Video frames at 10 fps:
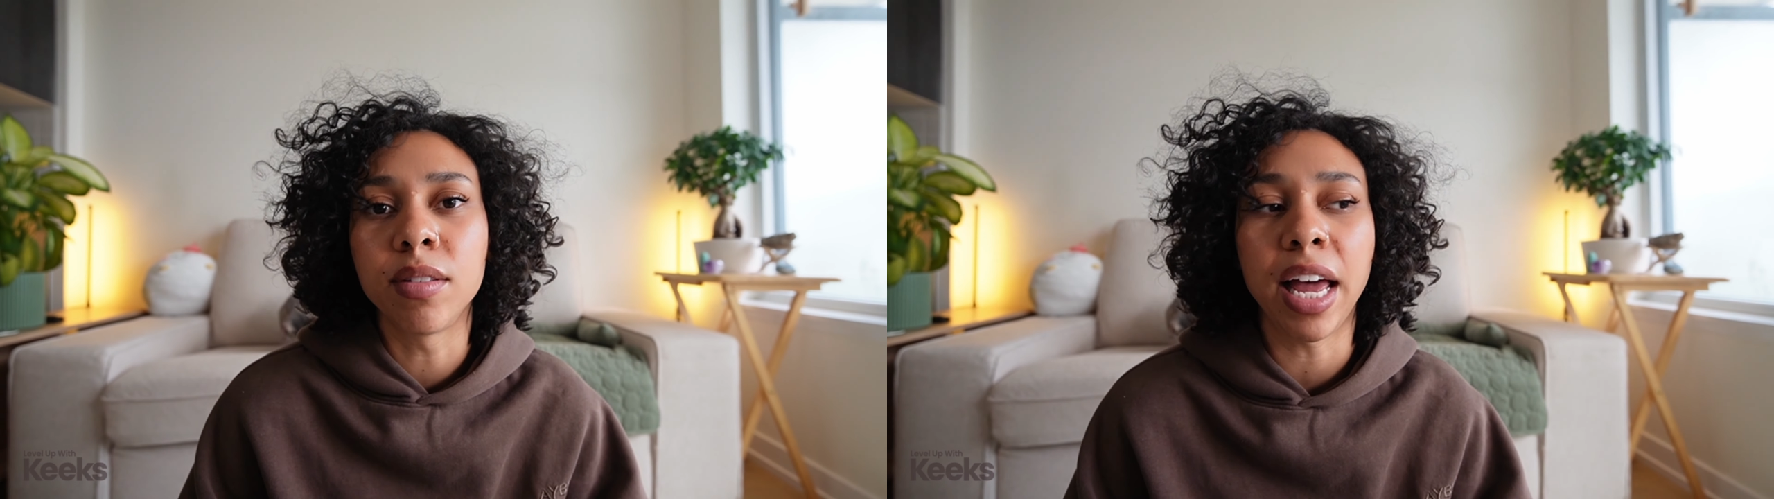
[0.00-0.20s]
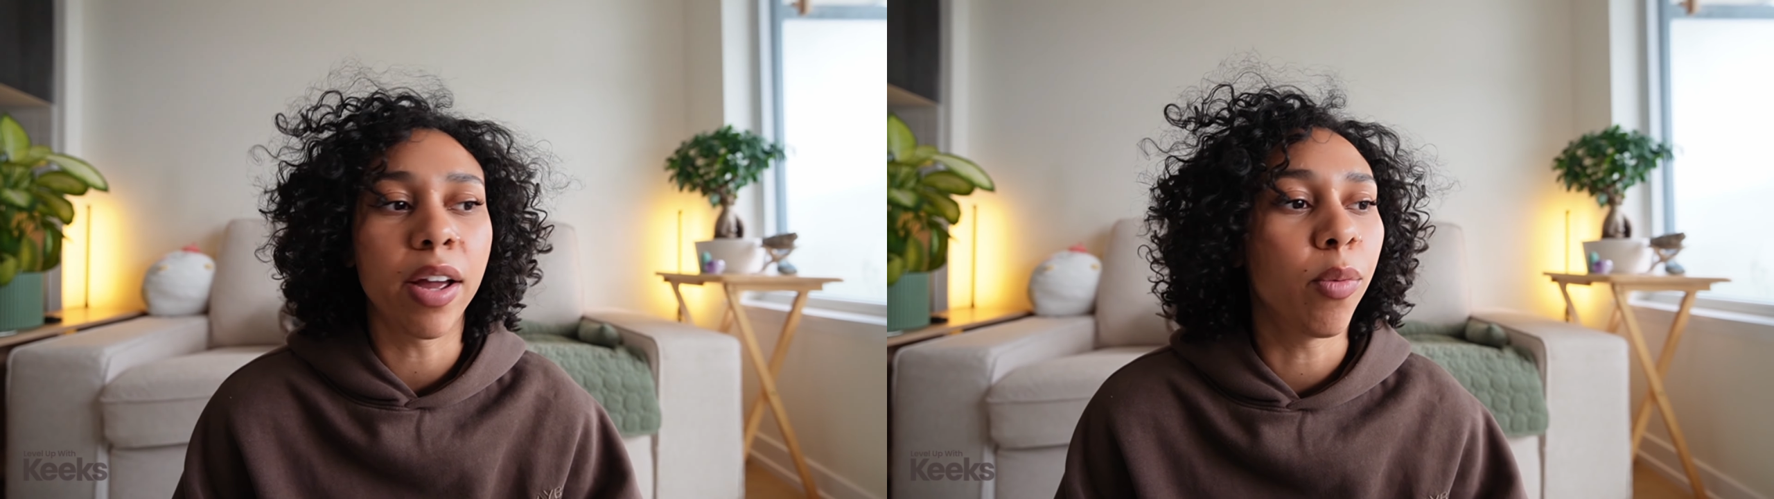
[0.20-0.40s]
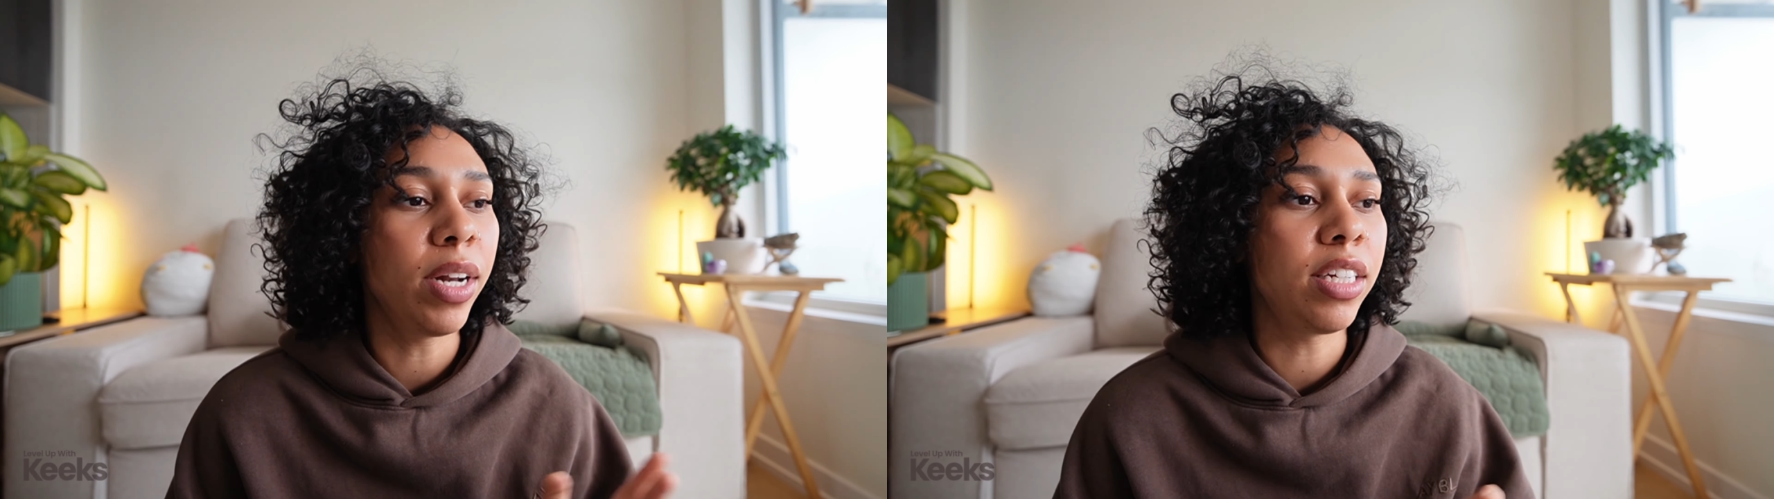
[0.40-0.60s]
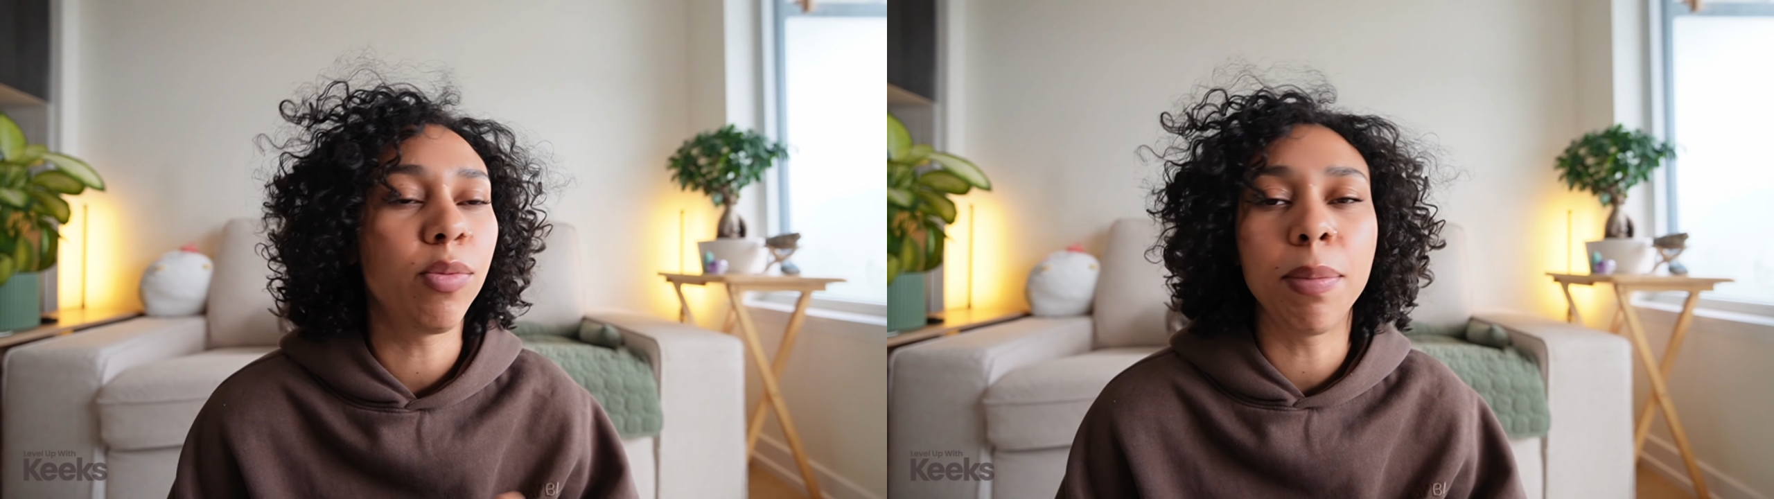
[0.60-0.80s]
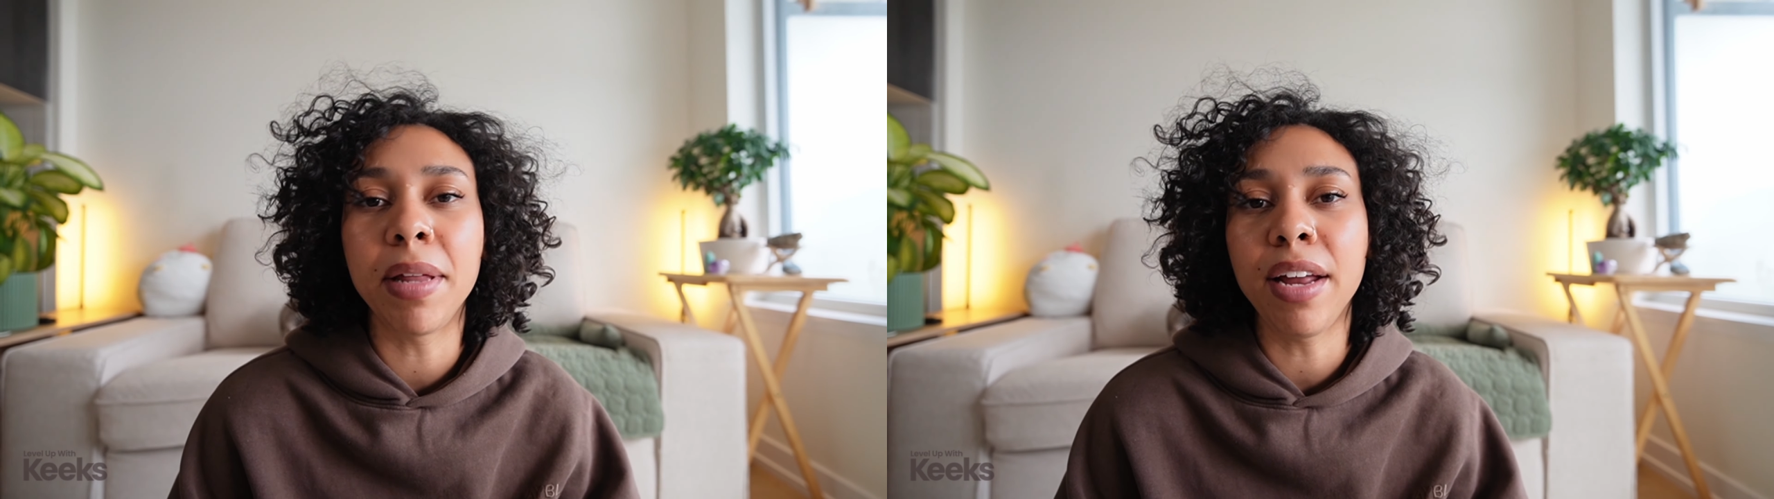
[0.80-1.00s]
Like, what did
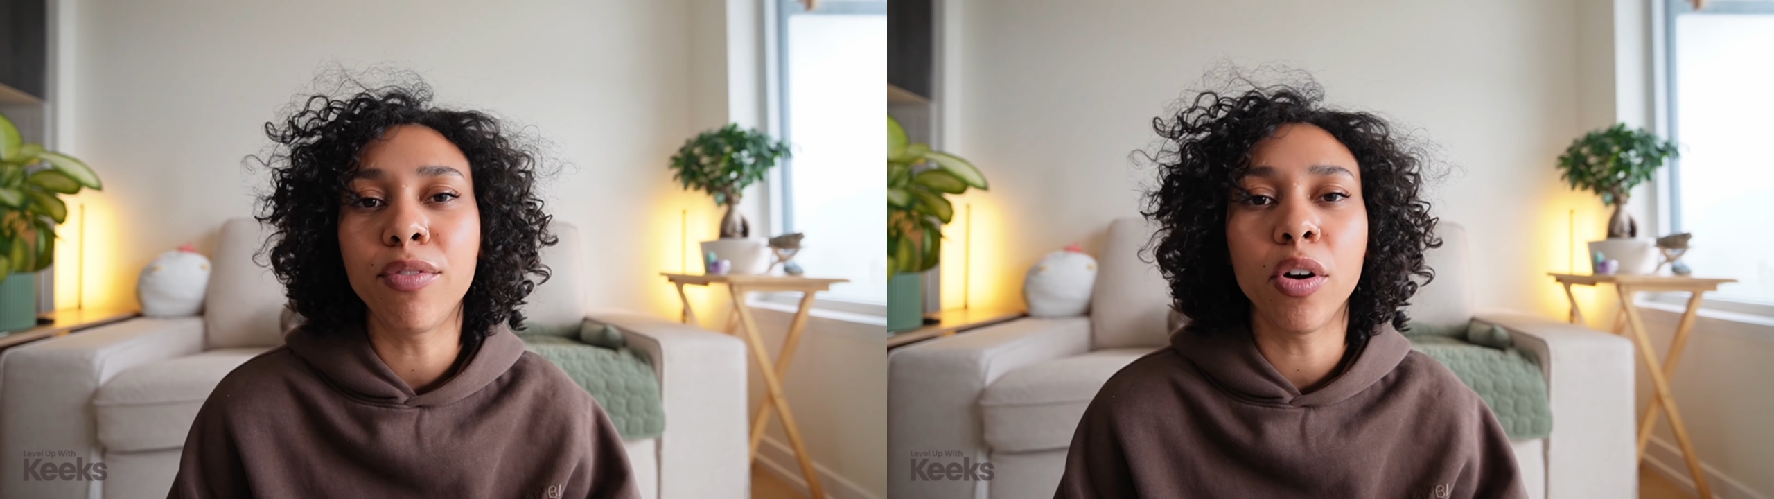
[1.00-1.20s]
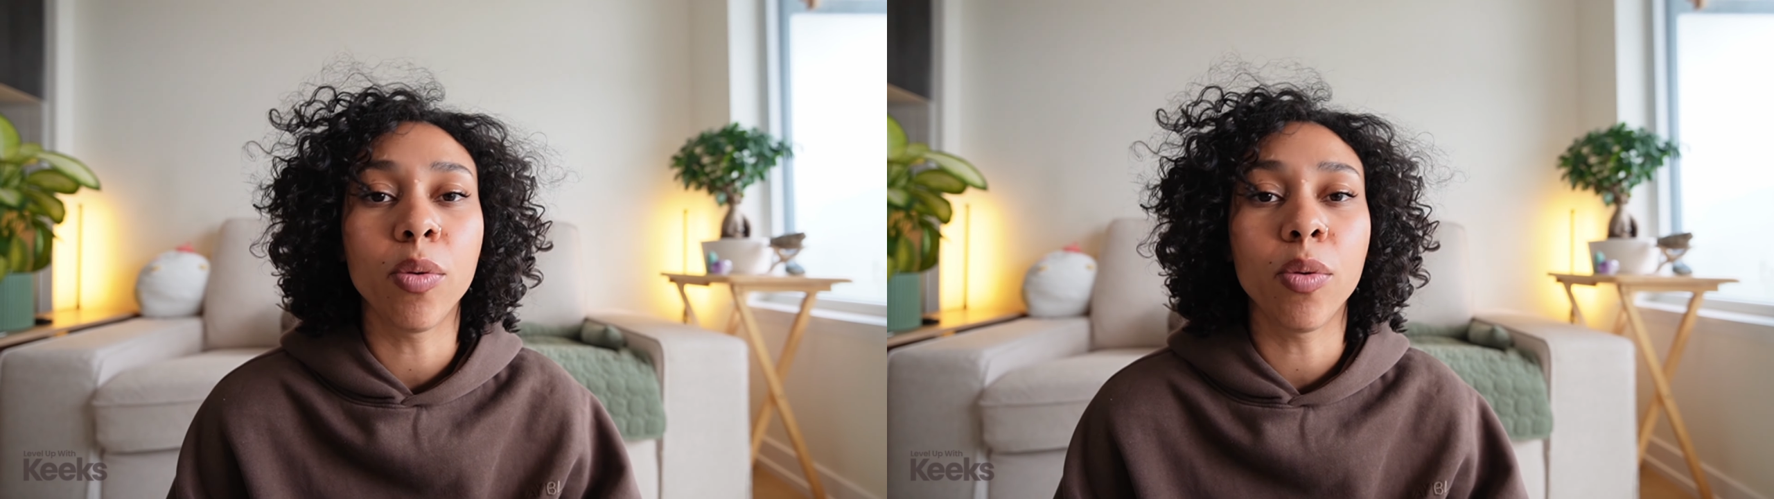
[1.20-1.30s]
we plan for?